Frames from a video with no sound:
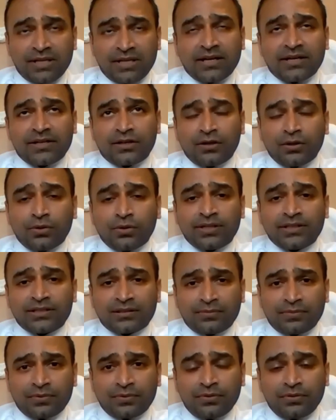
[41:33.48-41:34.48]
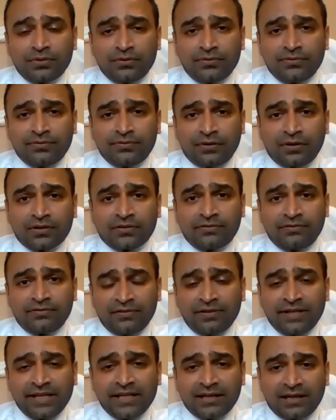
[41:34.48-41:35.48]
yeah, your loan is approved for
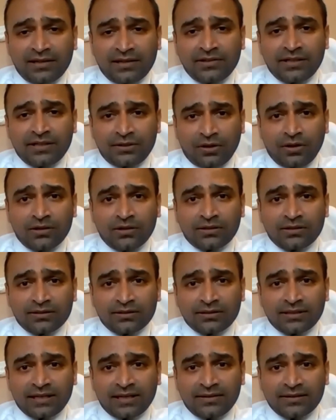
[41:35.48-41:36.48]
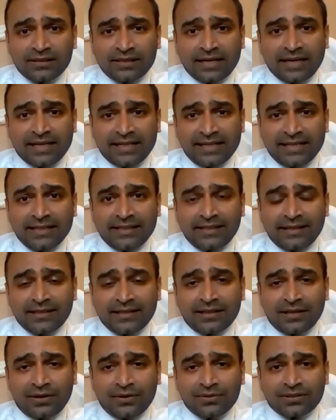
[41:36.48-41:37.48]
$1,500. And I was like, I needed
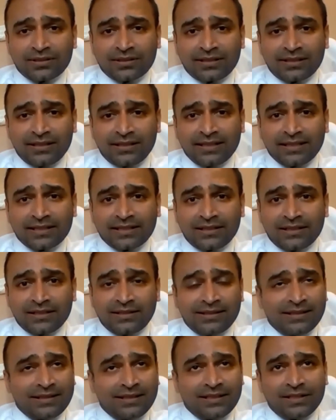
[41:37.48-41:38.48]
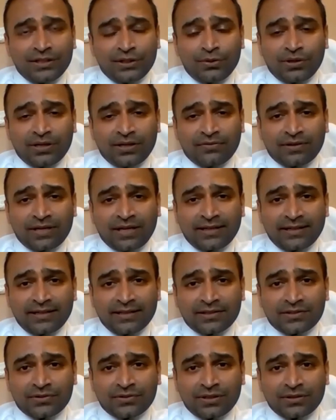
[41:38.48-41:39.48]
10,000. They're like, you don't have
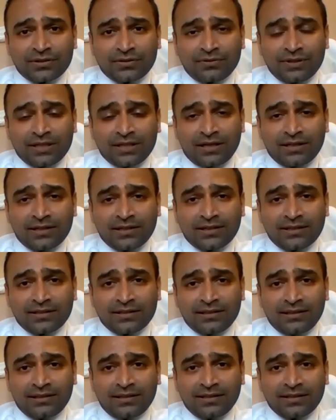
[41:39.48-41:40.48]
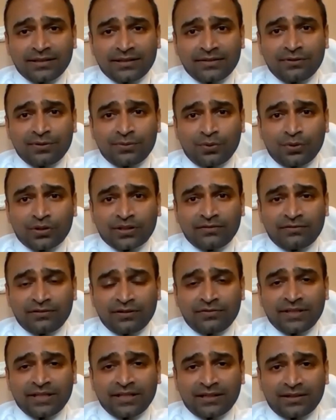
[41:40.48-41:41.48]
credit history, so we can't give you more than
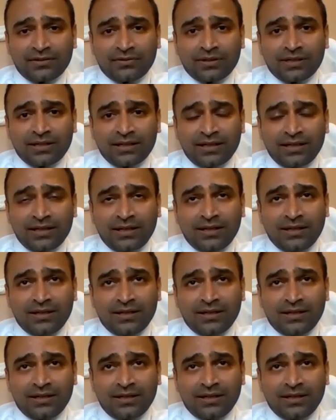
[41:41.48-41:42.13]
1,500.